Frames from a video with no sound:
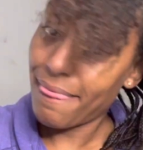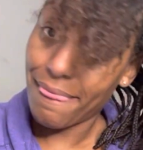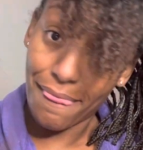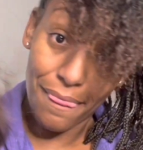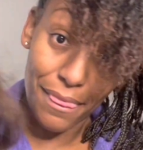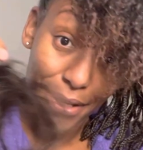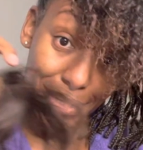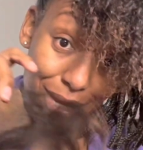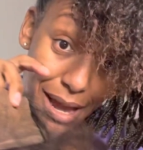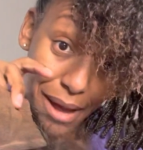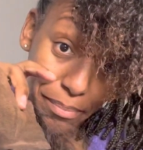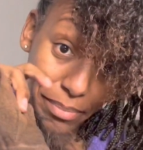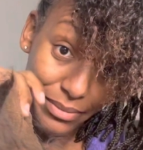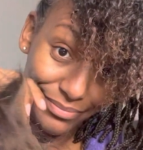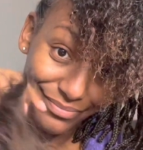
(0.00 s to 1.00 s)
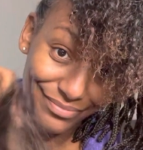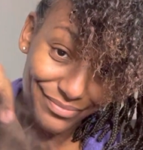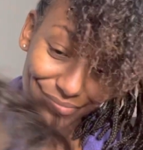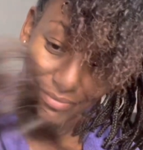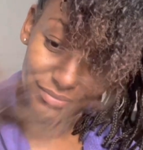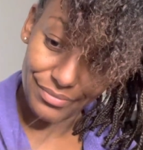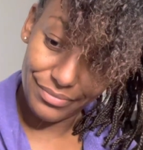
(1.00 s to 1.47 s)
the top
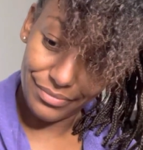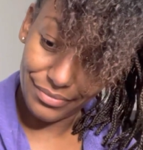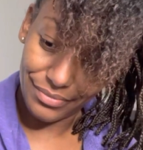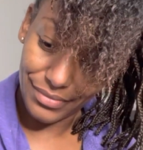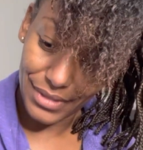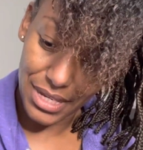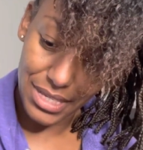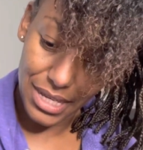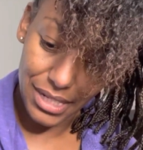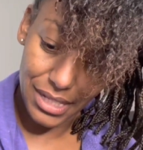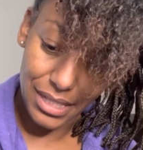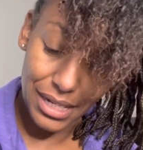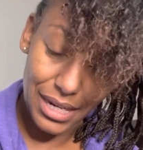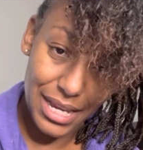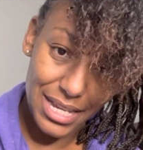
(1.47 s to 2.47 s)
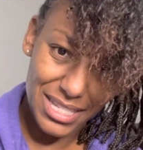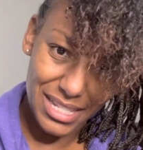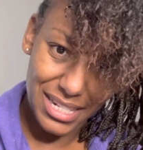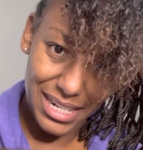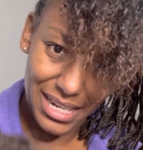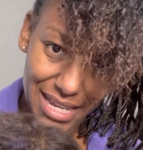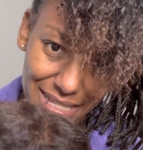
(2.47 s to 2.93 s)
because I did the lace and
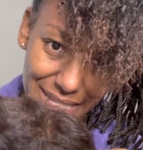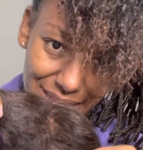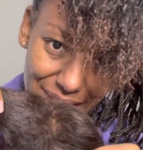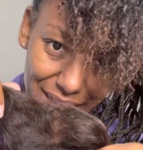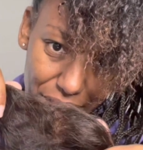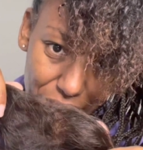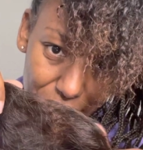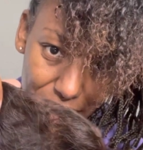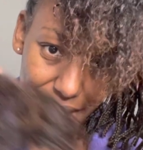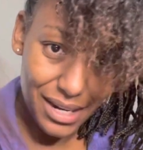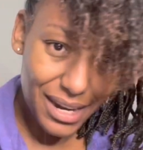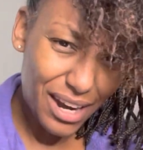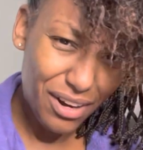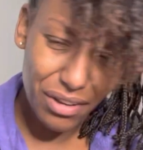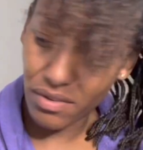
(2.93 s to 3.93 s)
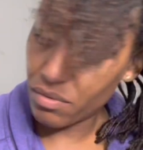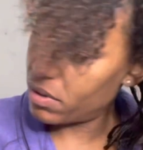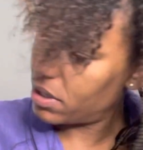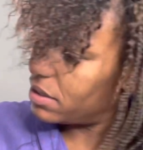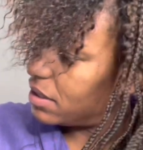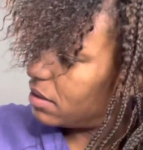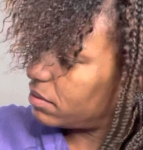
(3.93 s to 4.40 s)
the lace is kind of thin and I don't even want
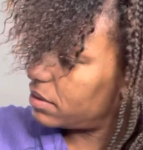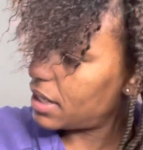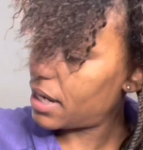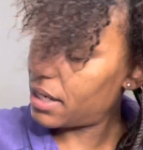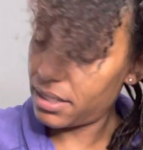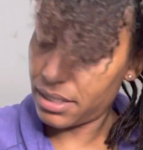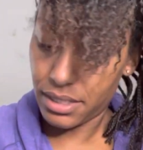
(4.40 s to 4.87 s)
to deal with that.